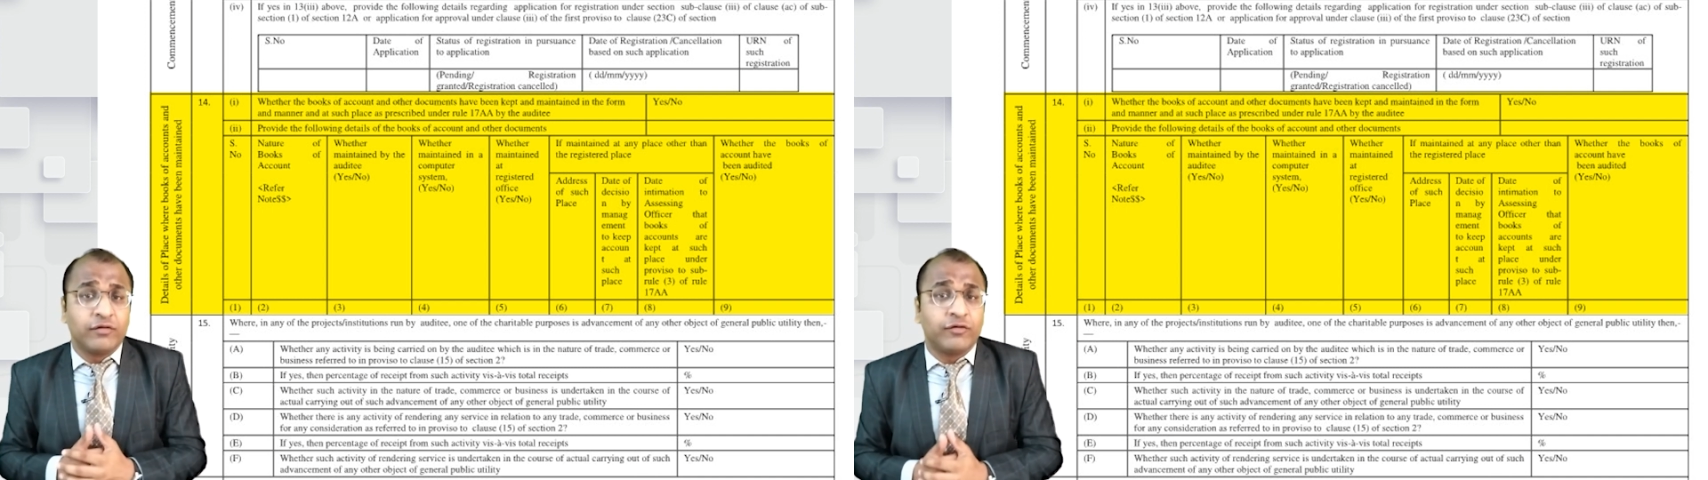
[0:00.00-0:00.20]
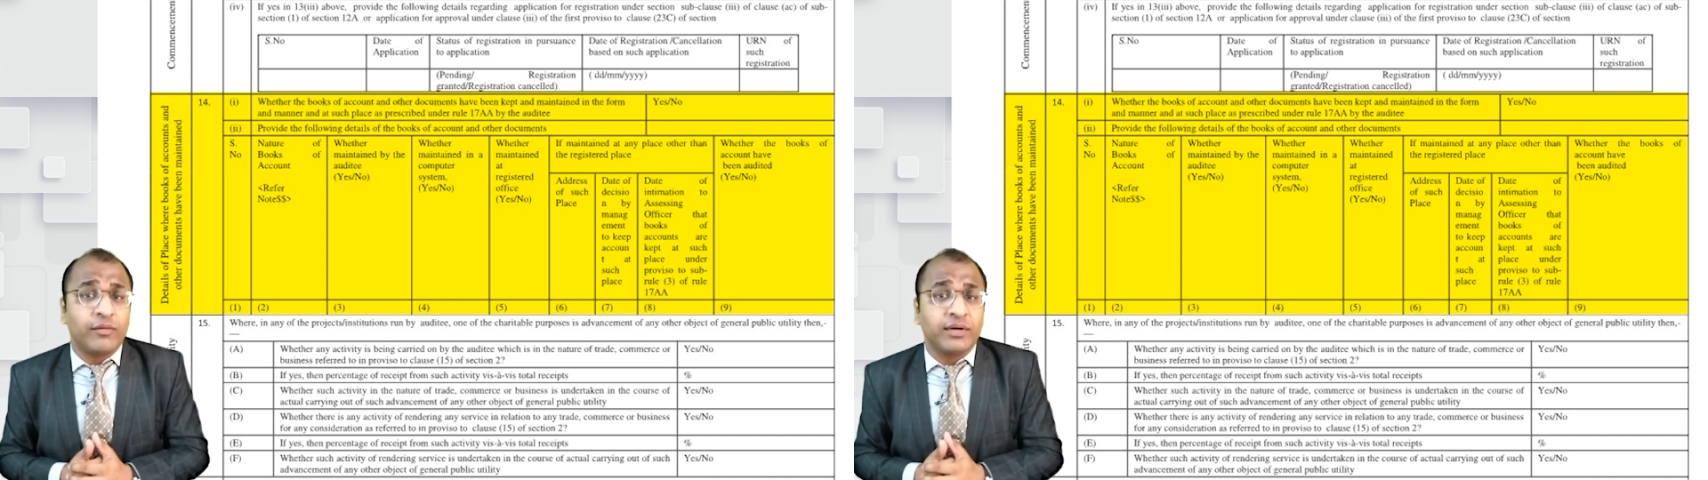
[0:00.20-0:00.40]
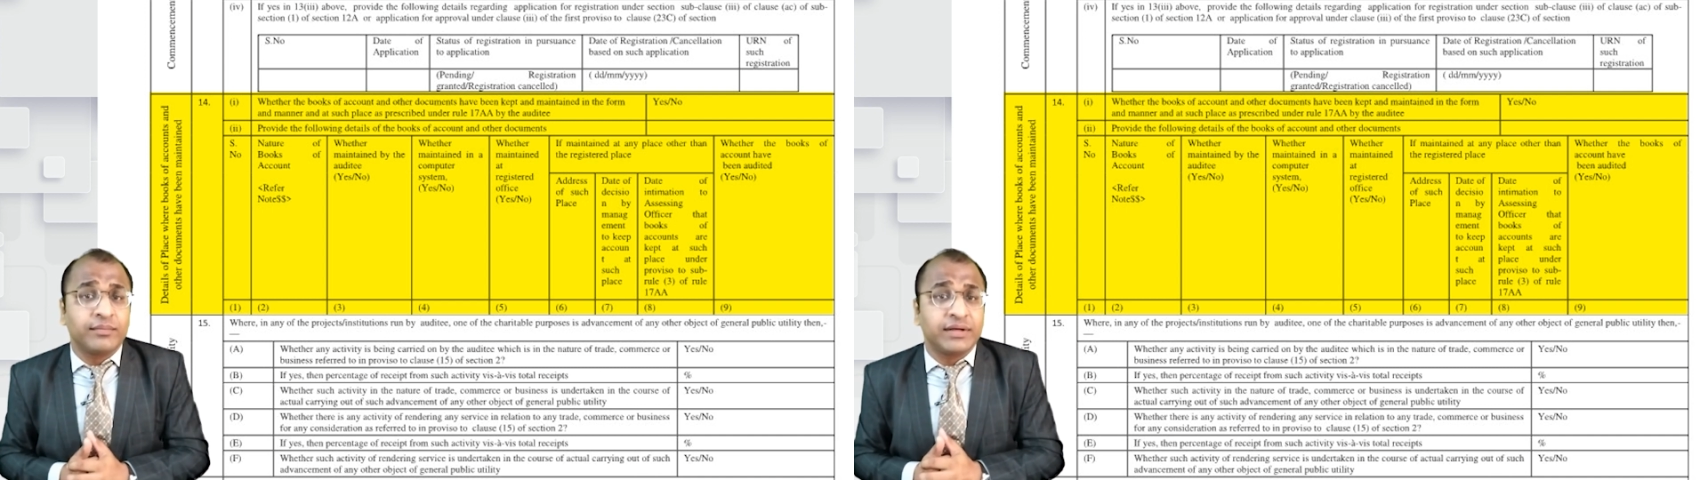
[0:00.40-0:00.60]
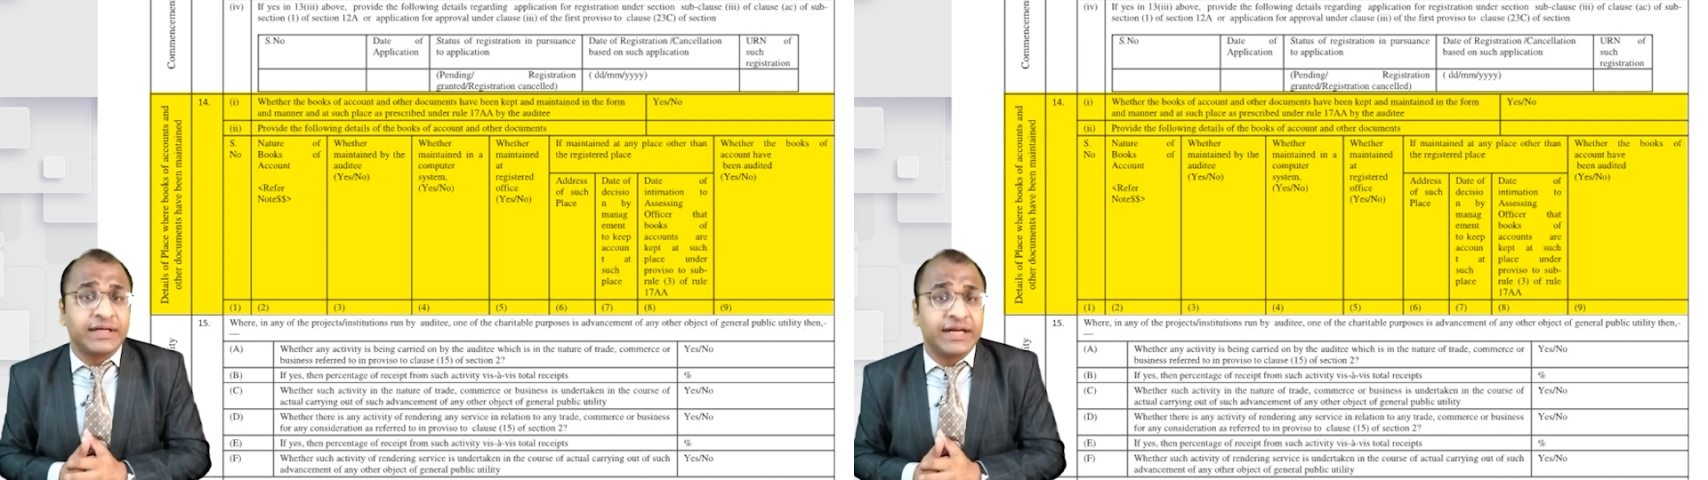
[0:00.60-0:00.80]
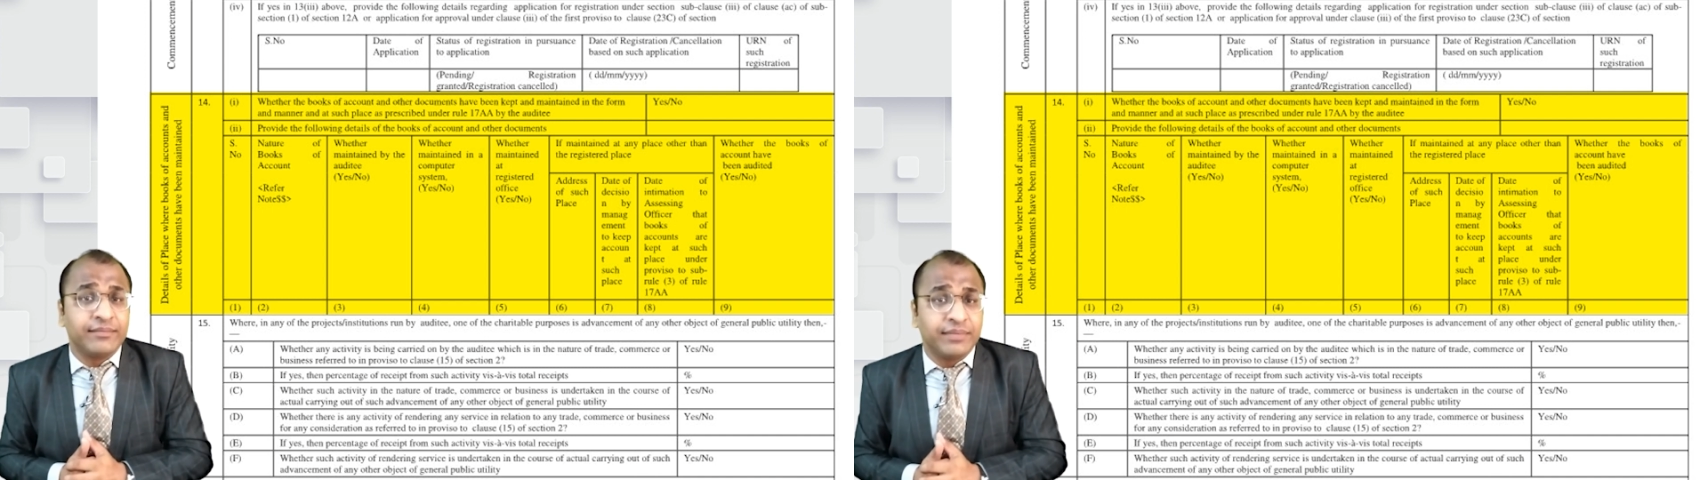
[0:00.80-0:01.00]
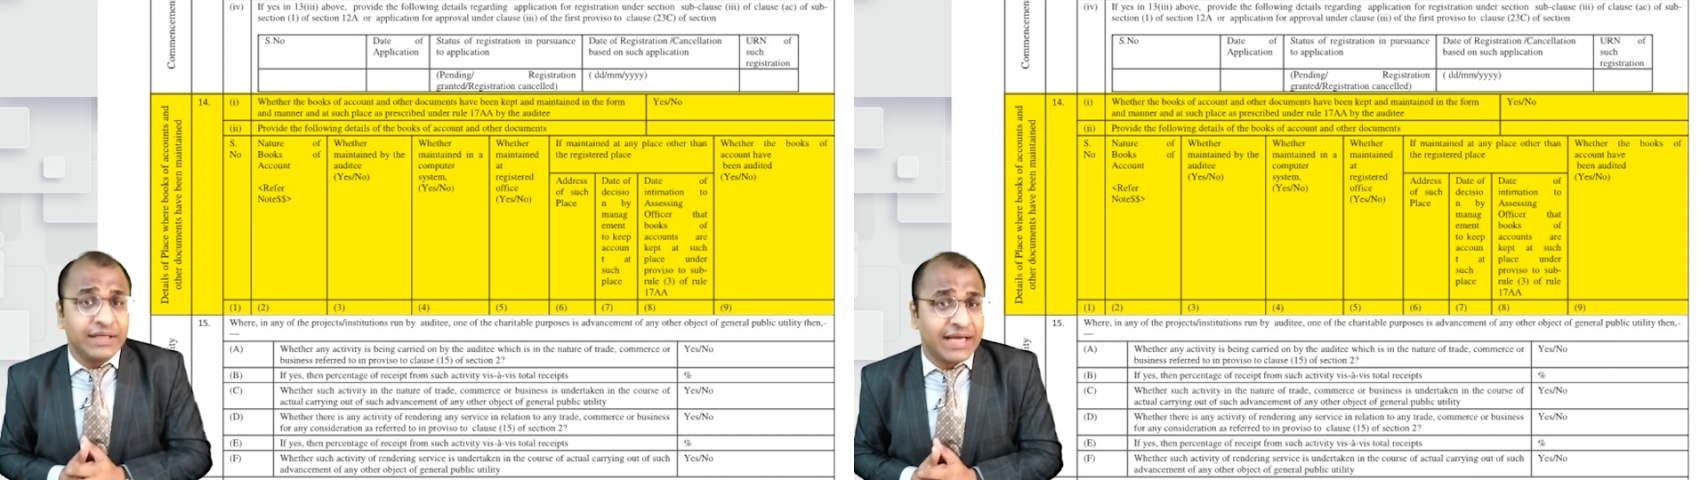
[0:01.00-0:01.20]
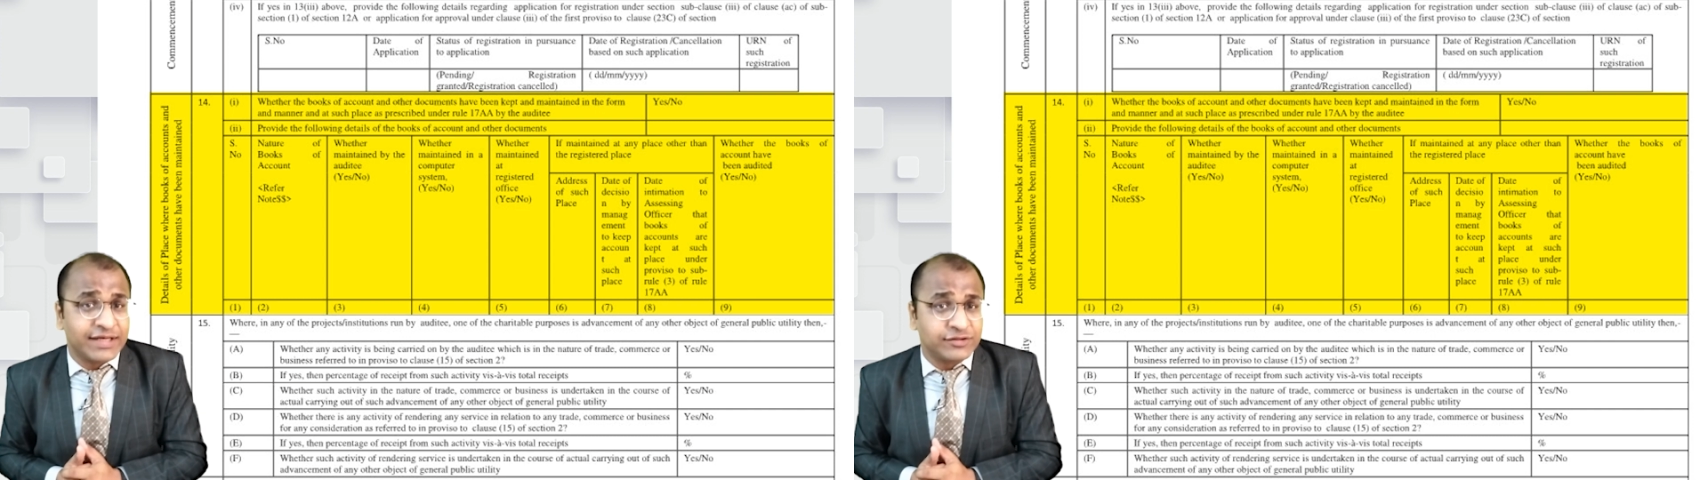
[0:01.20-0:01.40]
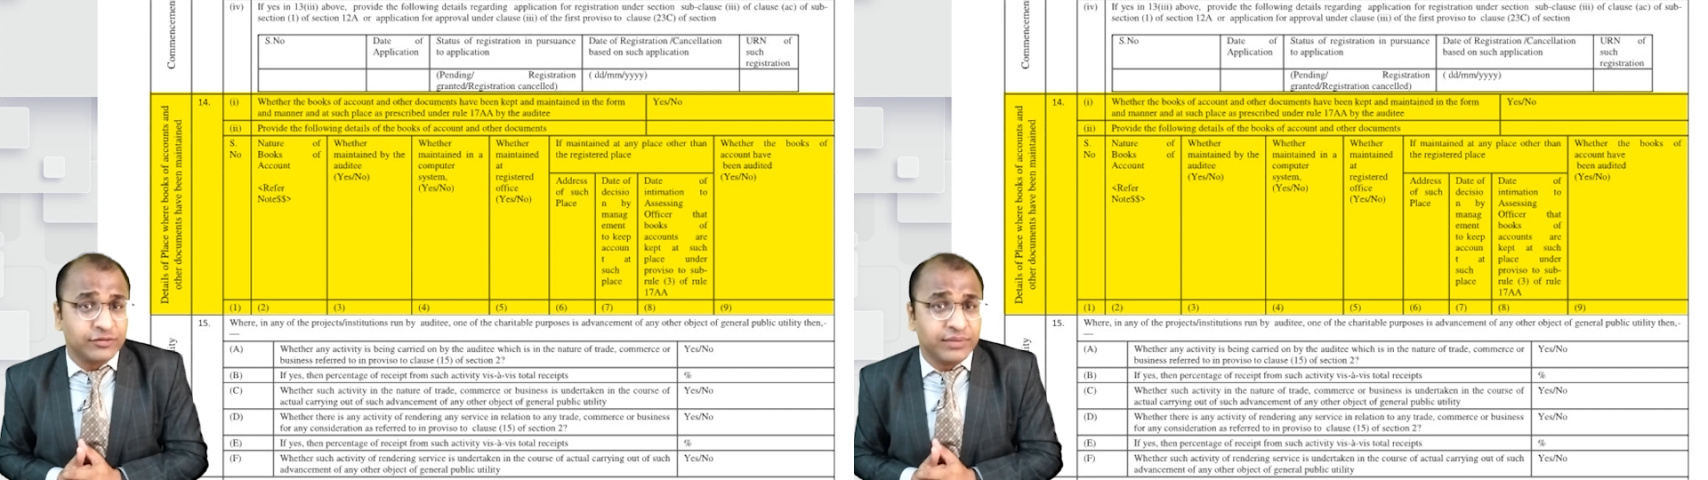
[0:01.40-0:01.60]
form number 10B
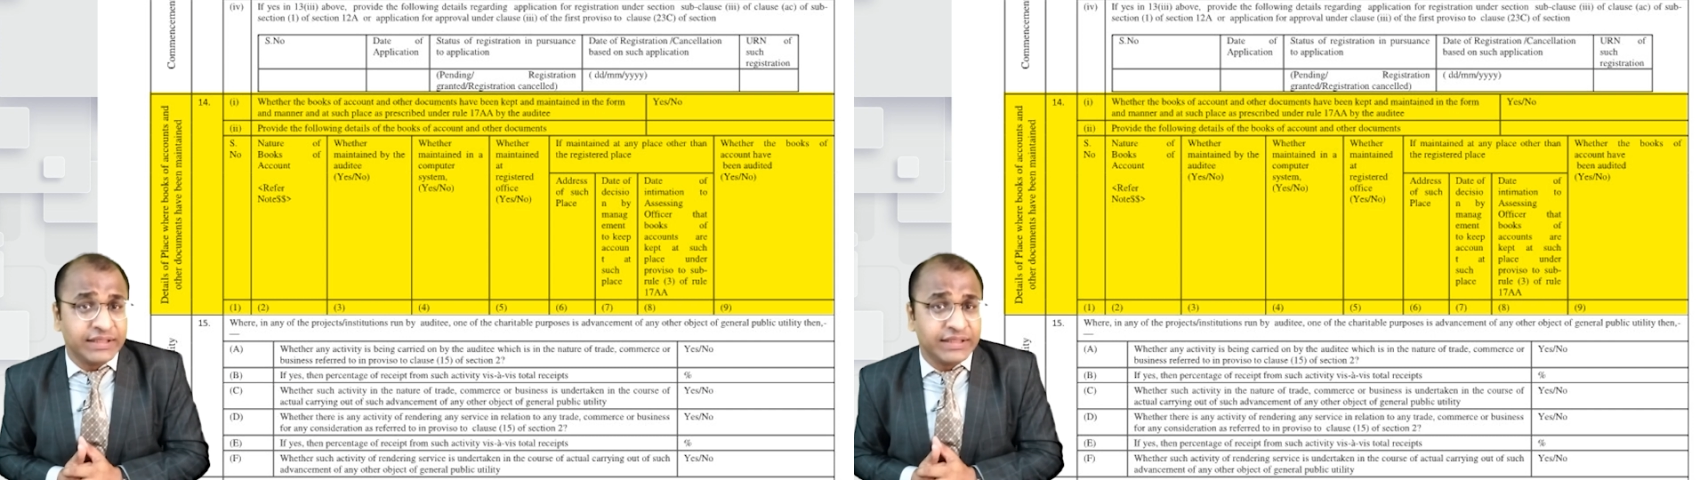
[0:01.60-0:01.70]
has to be